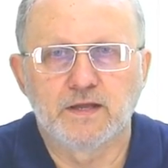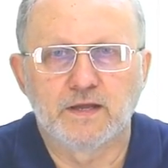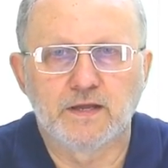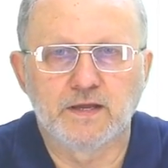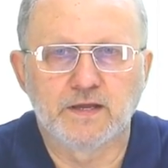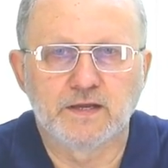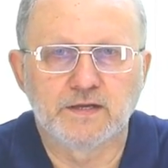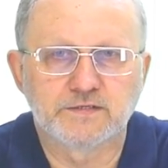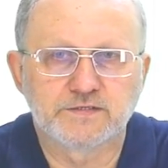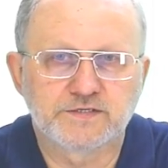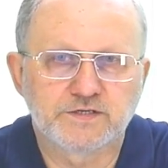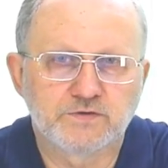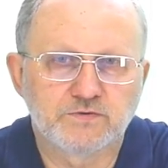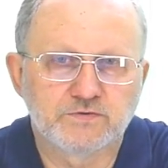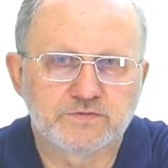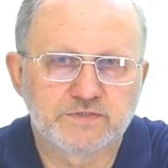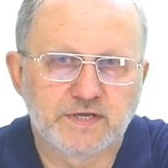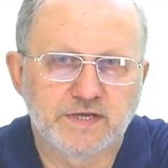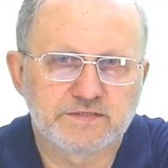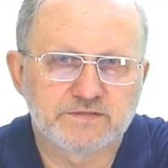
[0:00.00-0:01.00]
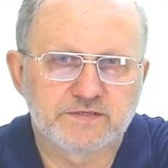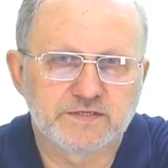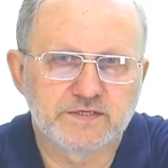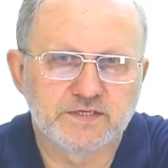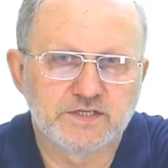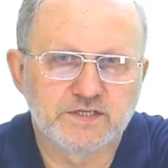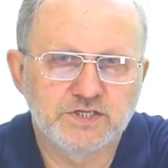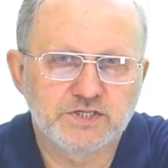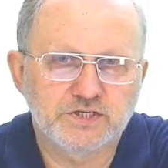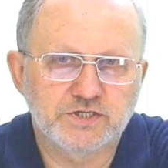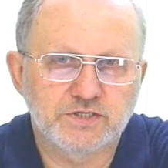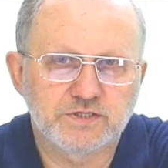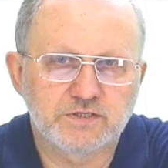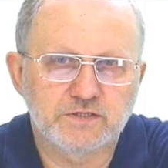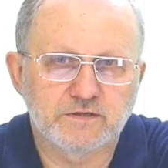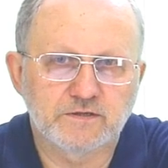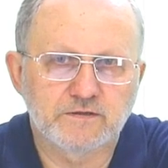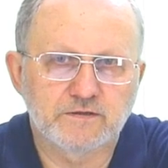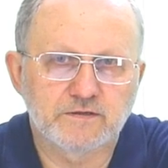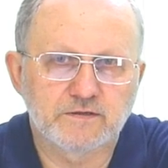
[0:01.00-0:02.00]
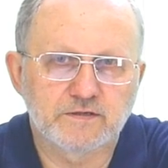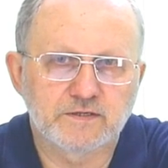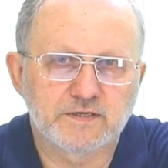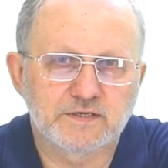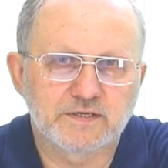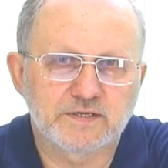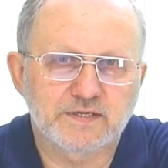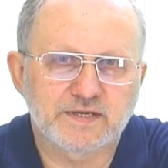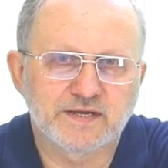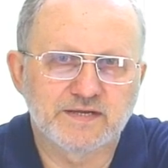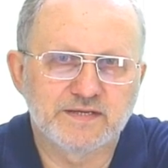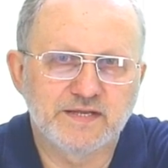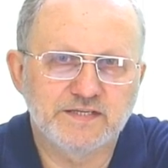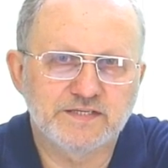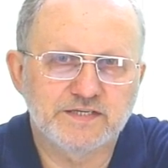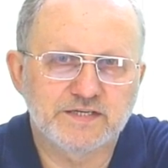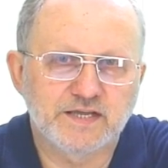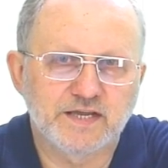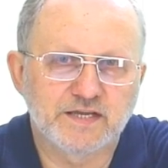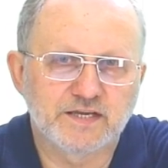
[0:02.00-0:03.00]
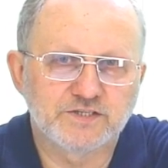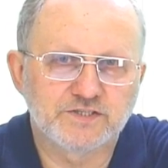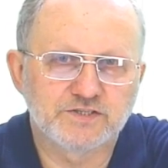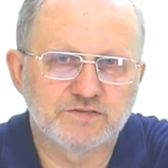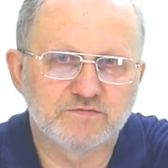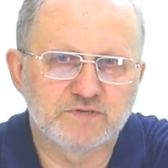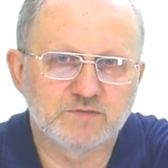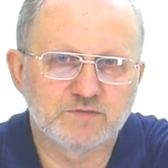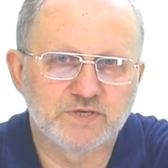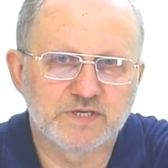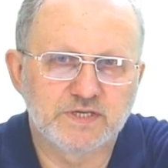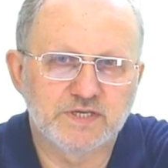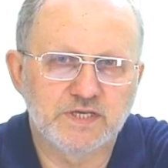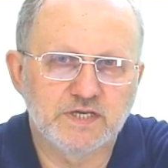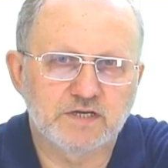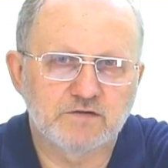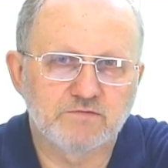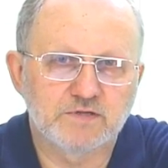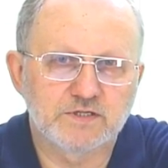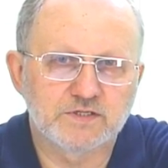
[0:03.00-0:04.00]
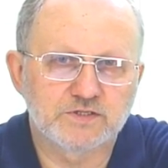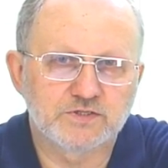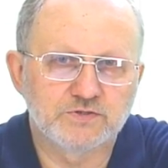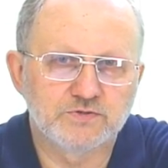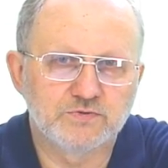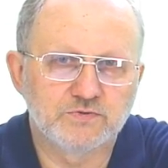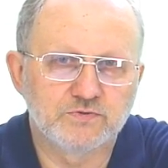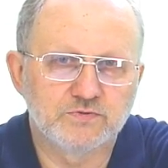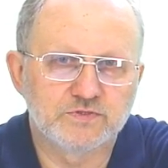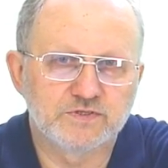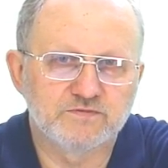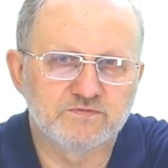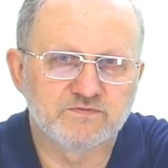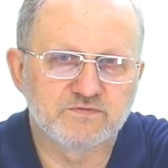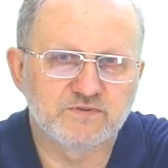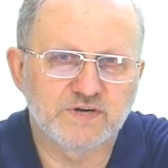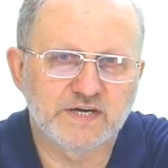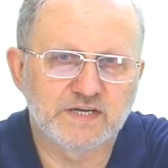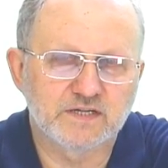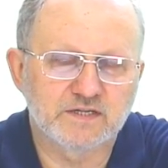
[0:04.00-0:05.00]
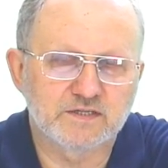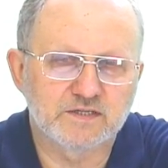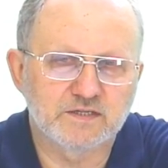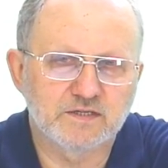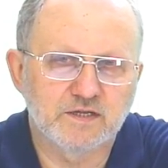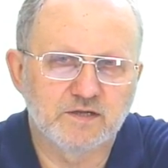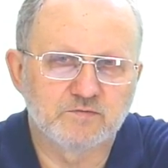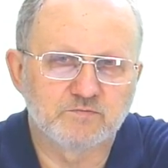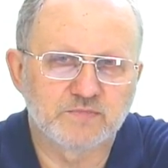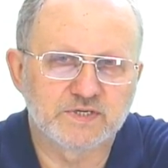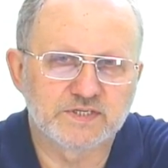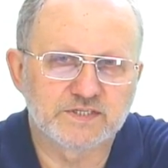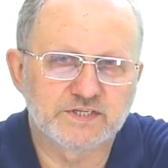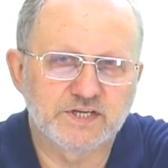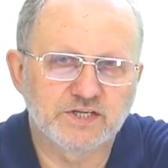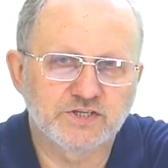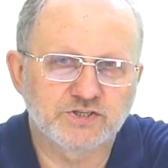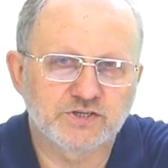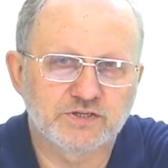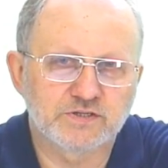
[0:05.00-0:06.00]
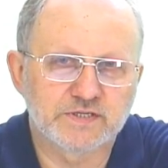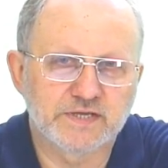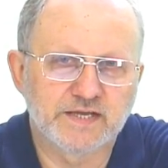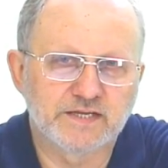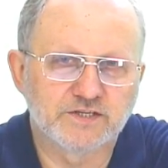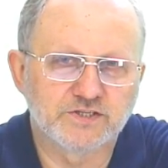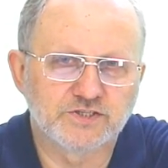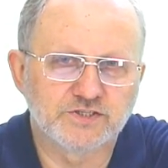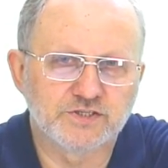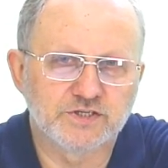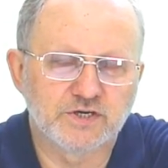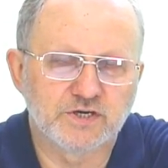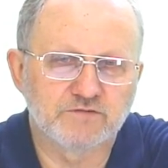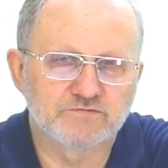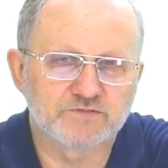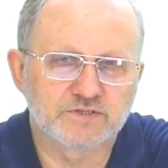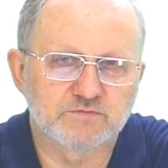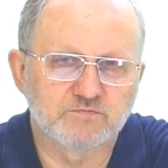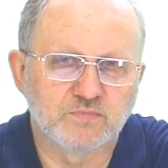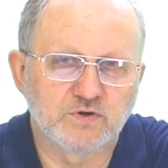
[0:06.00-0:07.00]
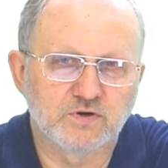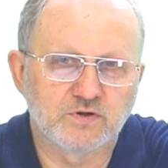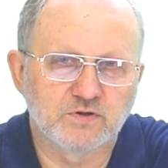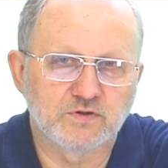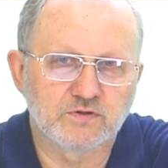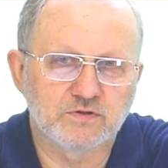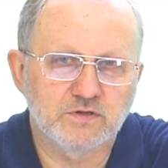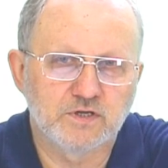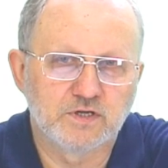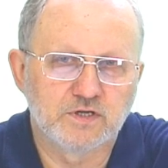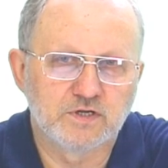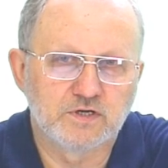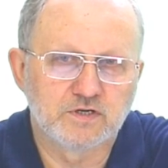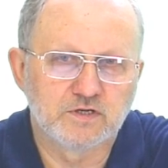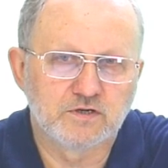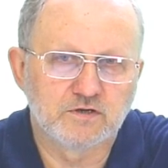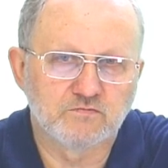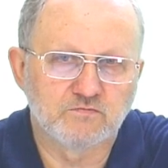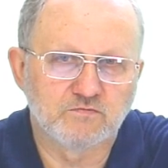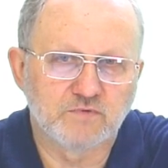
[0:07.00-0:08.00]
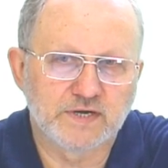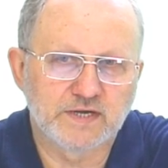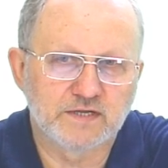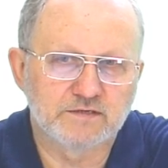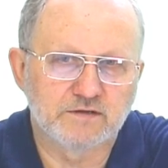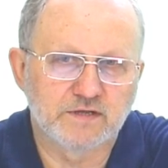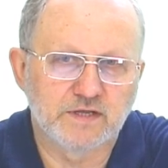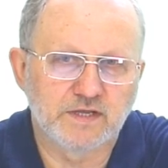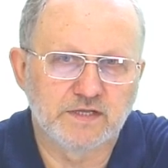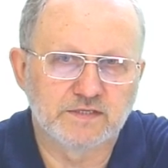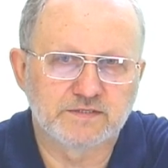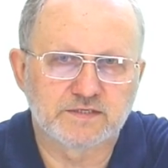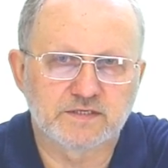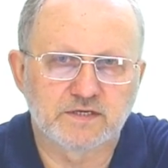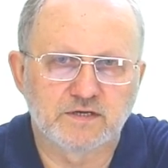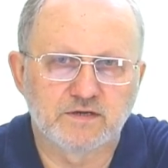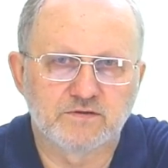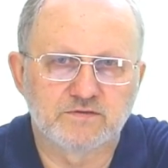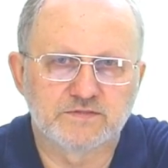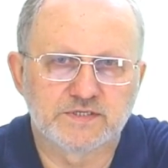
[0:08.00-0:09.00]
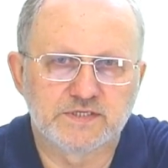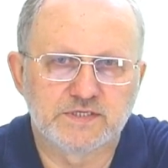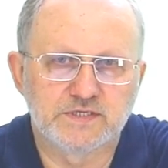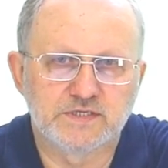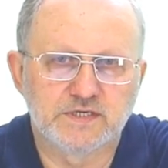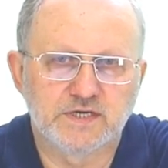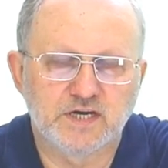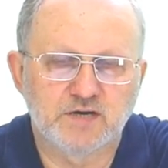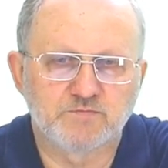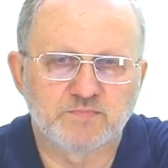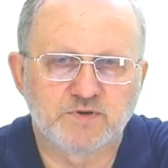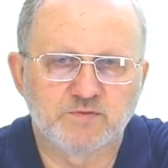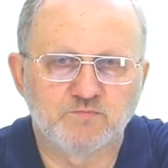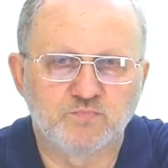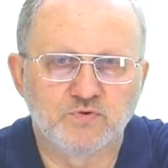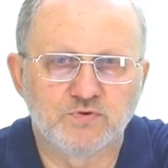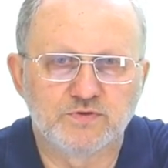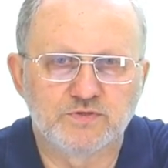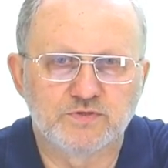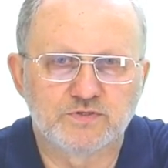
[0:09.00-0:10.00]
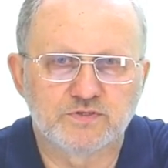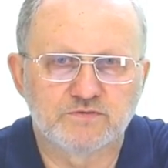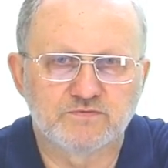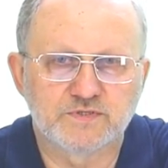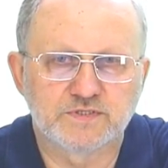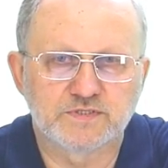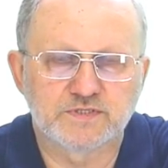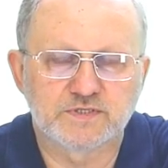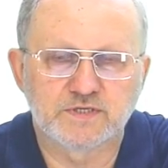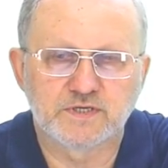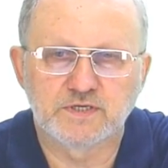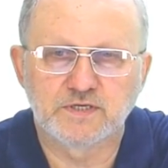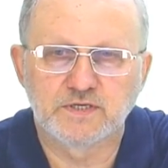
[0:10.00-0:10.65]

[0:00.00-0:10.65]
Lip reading: And so that the initial kinetic energy will be equal to the final potential energy of the ball when it's on the upper point of its